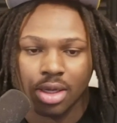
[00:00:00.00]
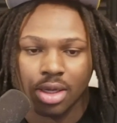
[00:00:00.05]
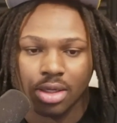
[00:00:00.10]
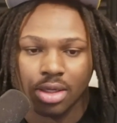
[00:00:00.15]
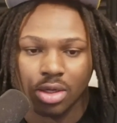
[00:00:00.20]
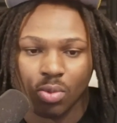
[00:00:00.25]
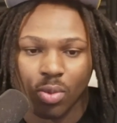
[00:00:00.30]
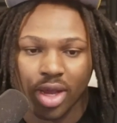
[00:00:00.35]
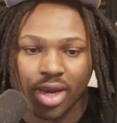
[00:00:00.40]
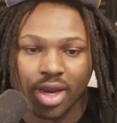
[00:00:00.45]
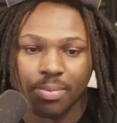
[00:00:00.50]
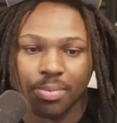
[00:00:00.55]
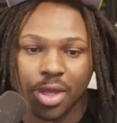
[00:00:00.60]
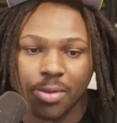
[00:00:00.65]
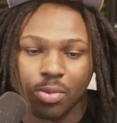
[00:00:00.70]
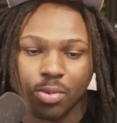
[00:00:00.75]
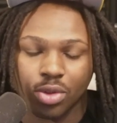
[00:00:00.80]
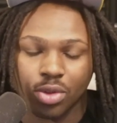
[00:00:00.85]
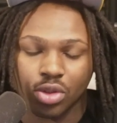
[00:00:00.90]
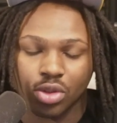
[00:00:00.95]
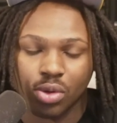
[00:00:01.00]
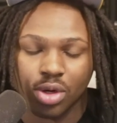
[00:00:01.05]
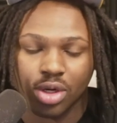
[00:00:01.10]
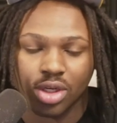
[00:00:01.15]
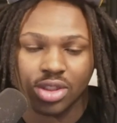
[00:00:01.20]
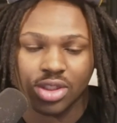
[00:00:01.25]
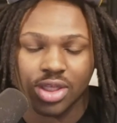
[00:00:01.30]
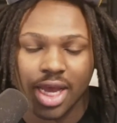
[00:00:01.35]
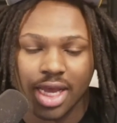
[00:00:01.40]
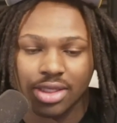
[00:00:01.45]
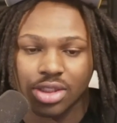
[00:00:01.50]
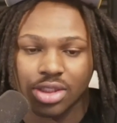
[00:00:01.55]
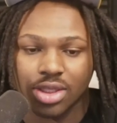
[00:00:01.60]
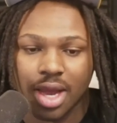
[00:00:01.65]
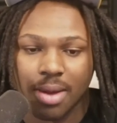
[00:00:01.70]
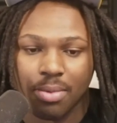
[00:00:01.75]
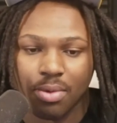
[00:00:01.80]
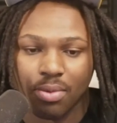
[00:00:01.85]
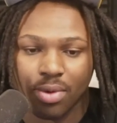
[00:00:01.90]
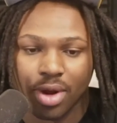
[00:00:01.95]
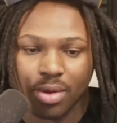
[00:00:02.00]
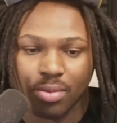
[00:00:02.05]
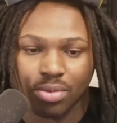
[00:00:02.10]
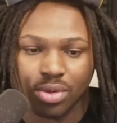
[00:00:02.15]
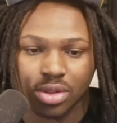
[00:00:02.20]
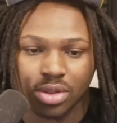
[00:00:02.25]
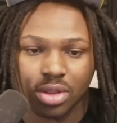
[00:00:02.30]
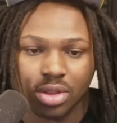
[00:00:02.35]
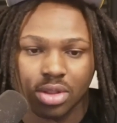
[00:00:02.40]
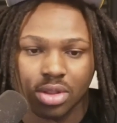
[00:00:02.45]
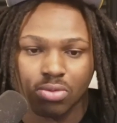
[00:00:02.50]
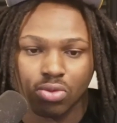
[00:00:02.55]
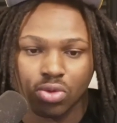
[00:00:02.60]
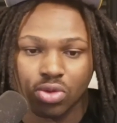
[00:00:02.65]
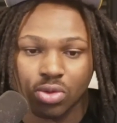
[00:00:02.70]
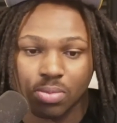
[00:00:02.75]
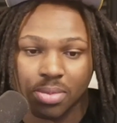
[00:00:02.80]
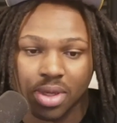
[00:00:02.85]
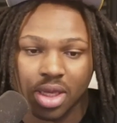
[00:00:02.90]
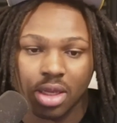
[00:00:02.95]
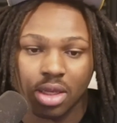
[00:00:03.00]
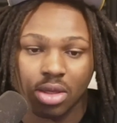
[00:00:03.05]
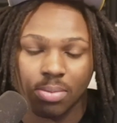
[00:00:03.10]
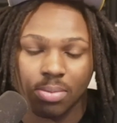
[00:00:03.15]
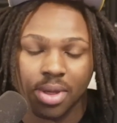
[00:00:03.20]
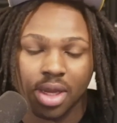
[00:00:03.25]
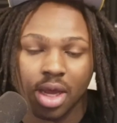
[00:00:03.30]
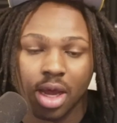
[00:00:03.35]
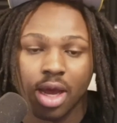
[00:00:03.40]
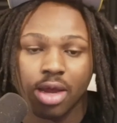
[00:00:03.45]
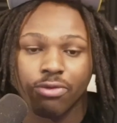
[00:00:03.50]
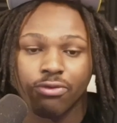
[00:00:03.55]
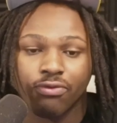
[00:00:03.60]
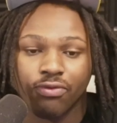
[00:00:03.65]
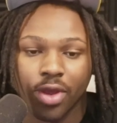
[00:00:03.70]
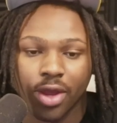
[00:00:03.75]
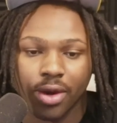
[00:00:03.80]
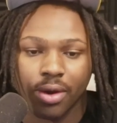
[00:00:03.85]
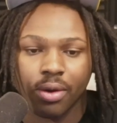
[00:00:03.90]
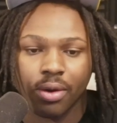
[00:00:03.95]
way that people was criticizing Ja Morant was, to me, a little bit unfair.